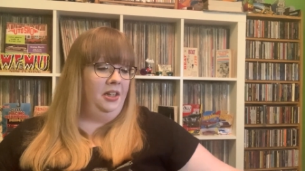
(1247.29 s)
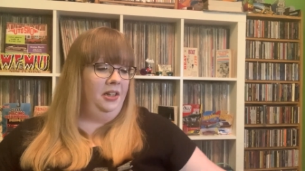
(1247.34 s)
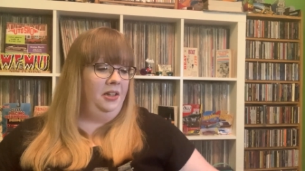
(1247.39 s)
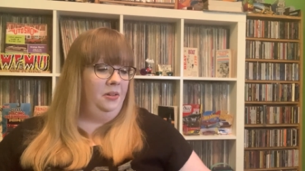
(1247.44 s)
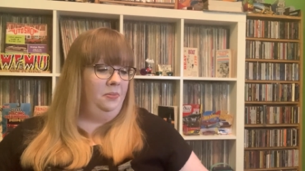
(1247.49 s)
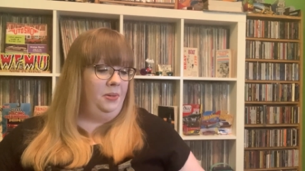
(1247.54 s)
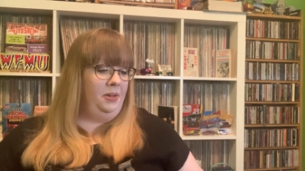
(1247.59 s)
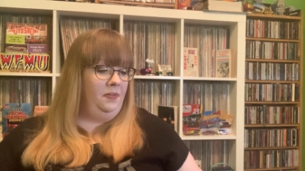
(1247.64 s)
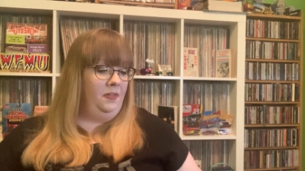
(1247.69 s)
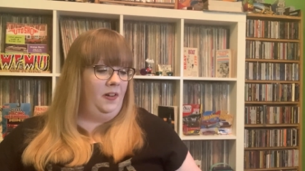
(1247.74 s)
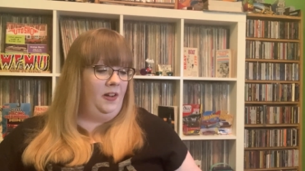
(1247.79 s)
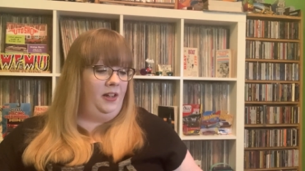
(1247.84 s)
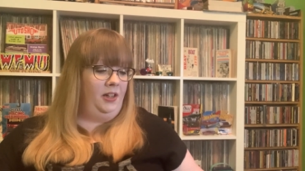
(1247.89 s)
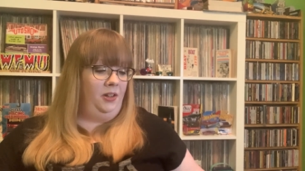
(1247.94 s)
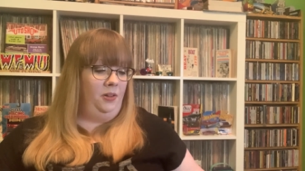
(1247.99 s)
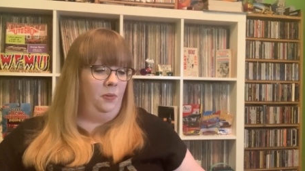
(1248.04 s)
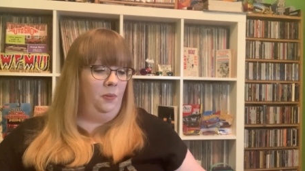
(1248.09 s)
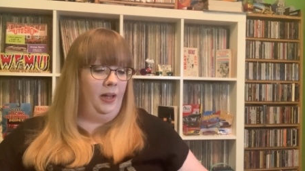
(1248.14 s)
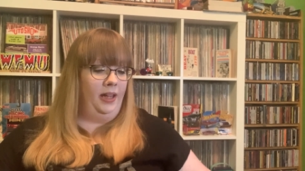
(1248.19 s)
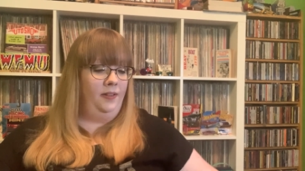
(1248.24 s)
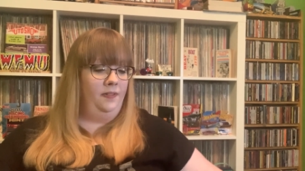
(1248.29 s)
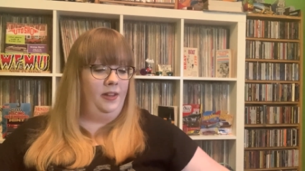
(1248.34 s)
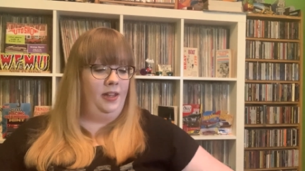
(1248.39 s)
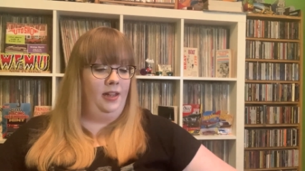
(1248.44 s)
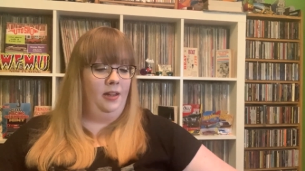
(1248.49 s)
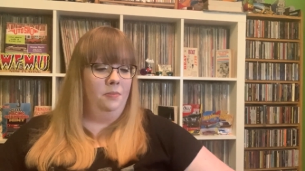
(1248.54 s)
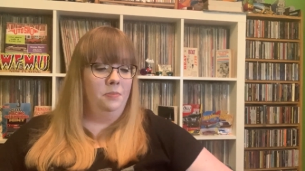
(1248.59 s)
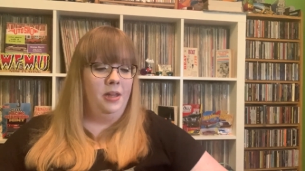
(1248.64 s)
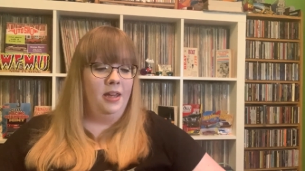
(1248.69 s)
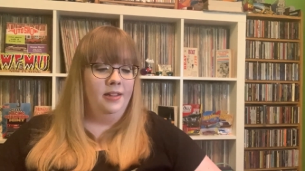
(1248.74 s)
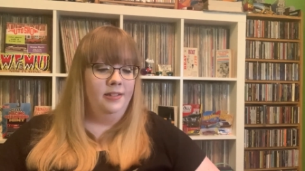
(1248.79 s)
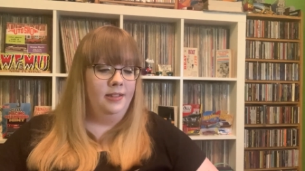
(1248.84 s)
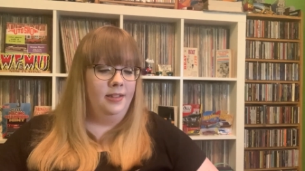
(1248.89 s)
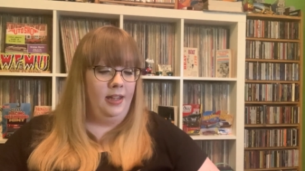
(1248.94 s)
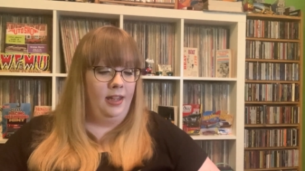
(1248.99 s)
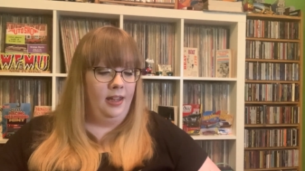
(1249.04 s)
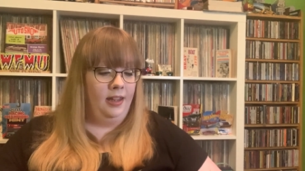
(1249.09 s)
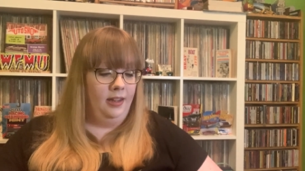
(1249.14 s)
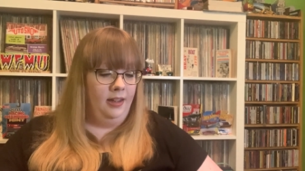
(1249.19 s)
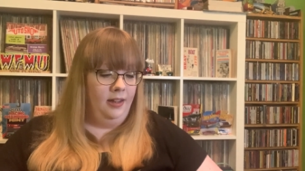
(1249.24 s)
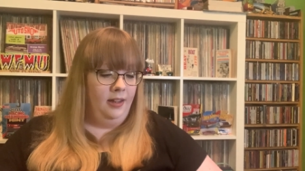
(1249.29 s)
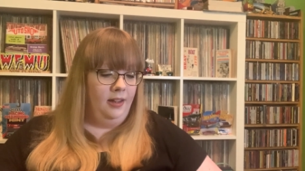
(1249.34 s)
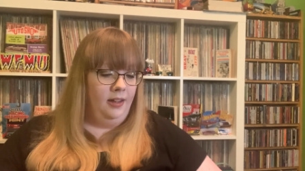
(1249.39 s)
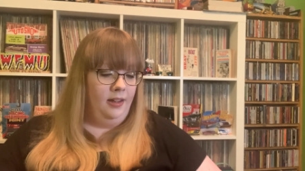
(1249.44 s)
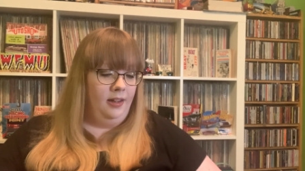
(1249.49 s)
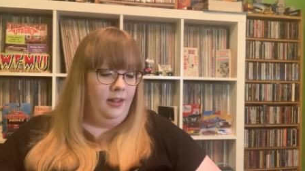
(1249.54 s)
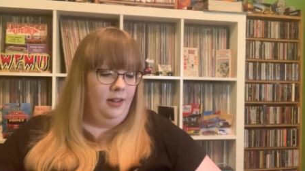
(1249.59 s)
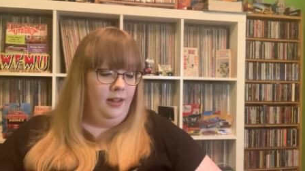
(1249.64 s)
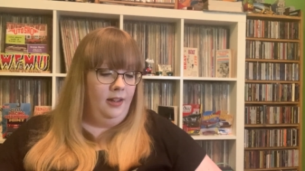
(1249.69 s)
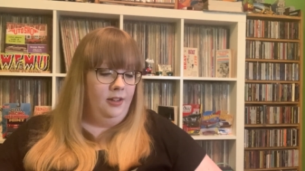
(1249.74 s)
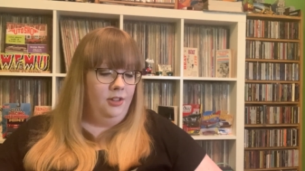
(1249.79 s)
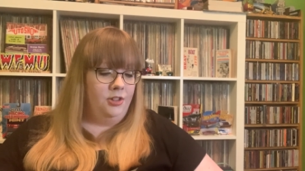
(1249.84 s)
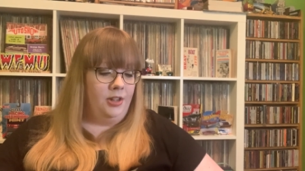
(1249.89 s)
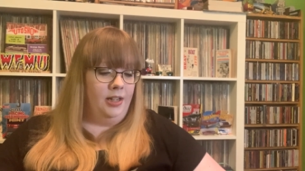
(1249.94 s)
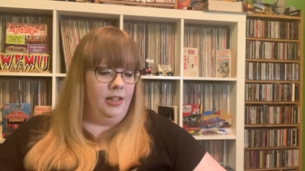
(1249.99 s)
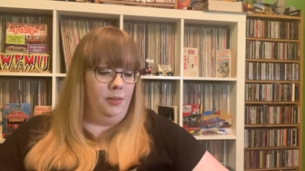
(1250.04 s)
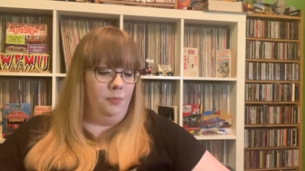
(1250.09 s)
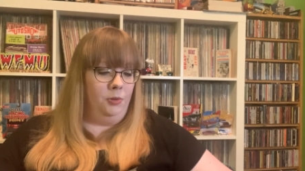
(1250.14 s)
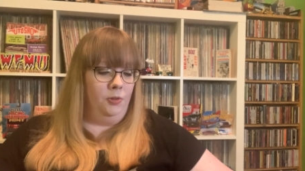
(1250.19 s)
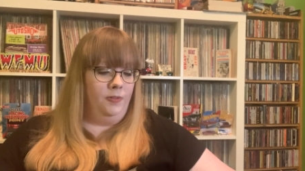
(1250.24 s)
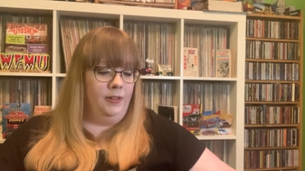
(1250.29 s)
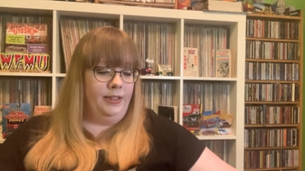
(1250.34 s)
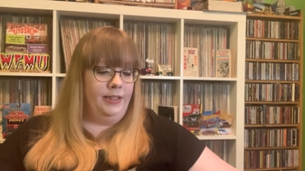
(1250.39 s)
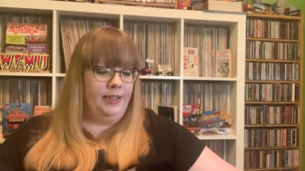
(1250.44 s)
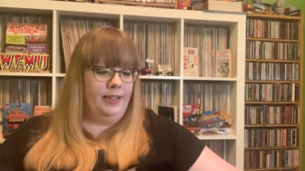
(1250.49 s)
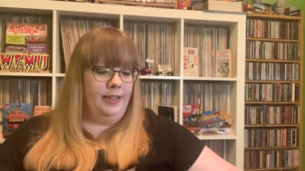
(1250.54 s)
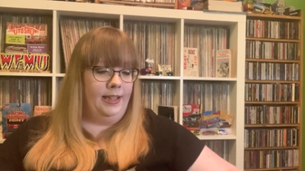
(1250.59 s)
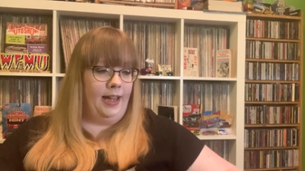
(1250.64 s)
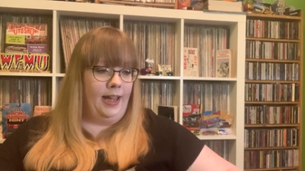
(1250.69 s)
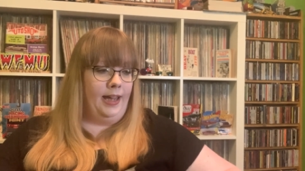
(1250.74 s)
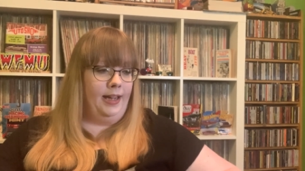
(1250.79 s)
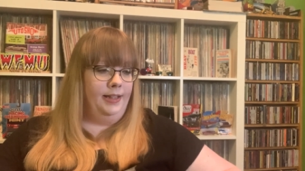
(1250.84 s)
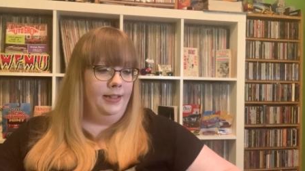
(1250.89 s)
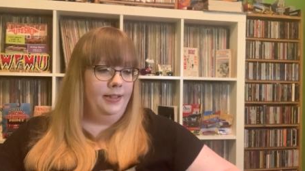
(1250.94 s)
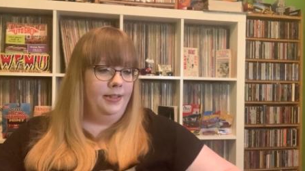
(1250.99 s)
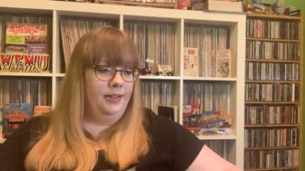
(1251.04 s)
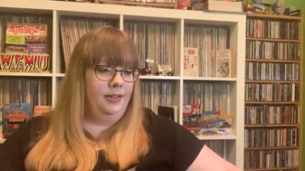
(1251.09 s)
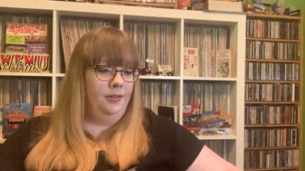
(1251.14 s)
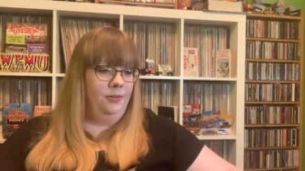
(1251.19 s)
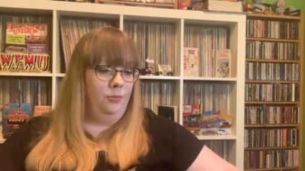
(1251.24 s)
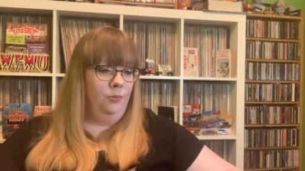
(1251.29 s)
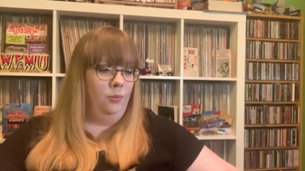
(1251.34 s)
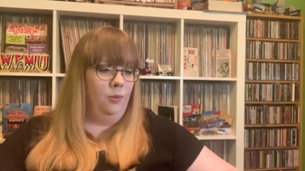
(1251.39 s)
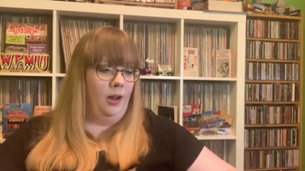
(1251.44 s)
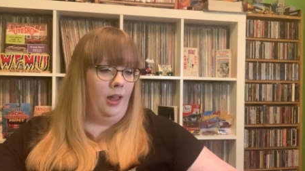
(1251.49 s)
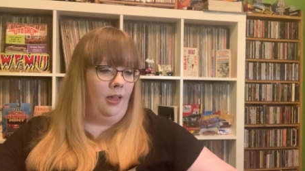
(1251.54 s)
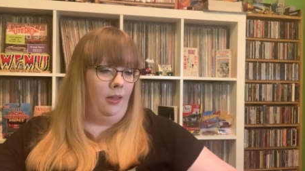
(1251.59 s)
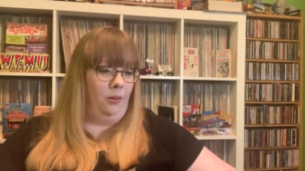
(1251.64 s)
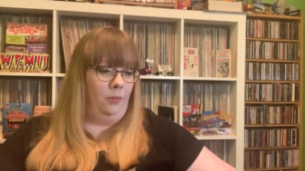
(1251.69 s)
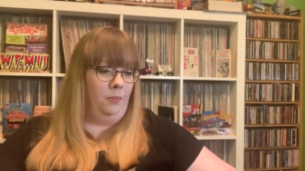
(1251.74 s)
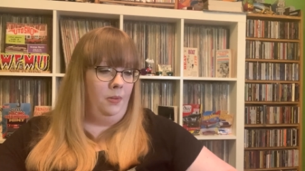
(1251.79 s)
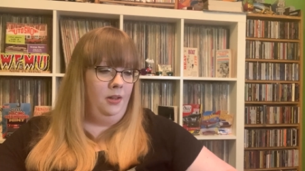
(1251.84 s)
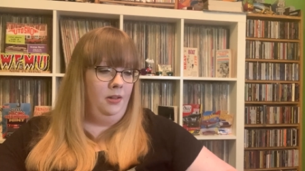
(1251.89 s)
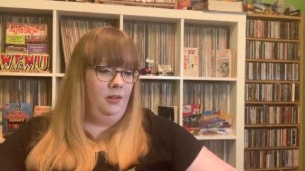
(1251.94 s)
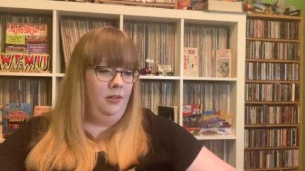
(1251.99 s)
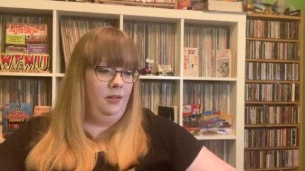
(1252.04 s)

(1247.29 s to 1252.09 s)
It could be very new wavy, I'm guessing, trying to move into that realm.